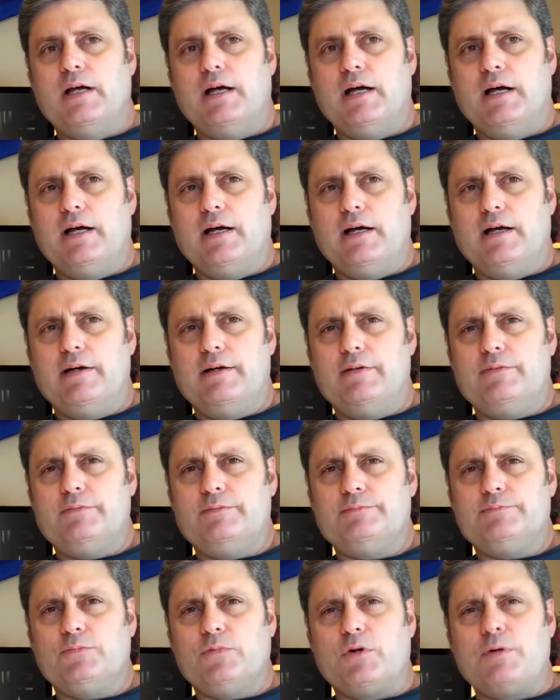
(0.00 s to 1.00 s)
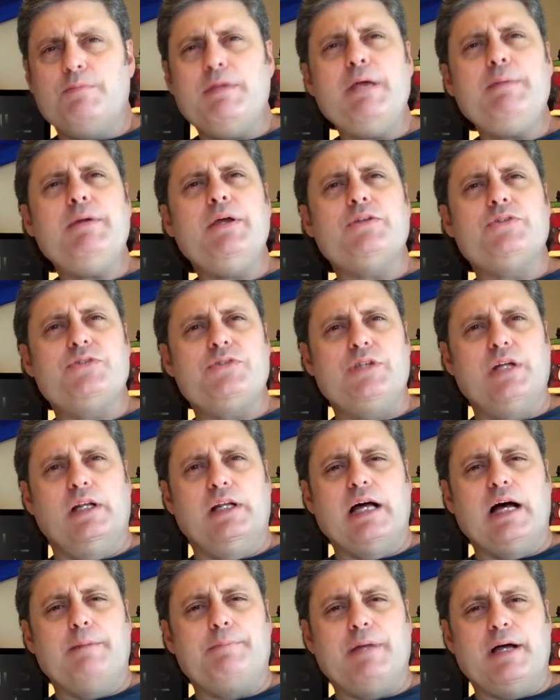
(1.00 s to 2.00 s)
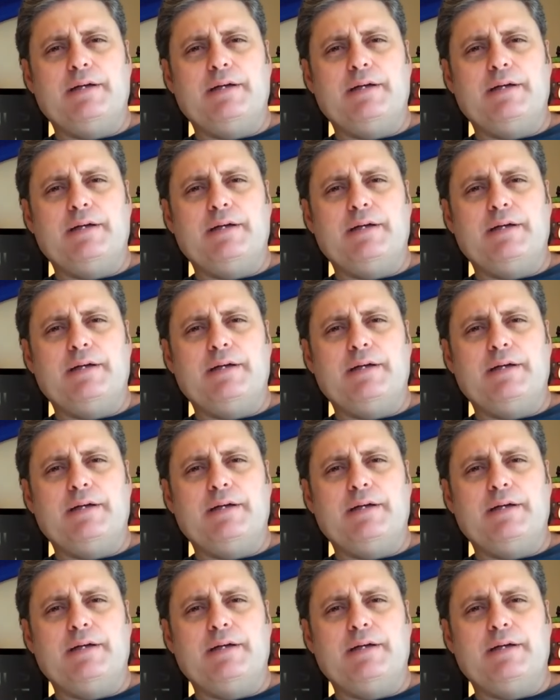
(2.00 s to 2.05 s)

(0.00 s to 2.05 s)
uh, or maybe it's still up.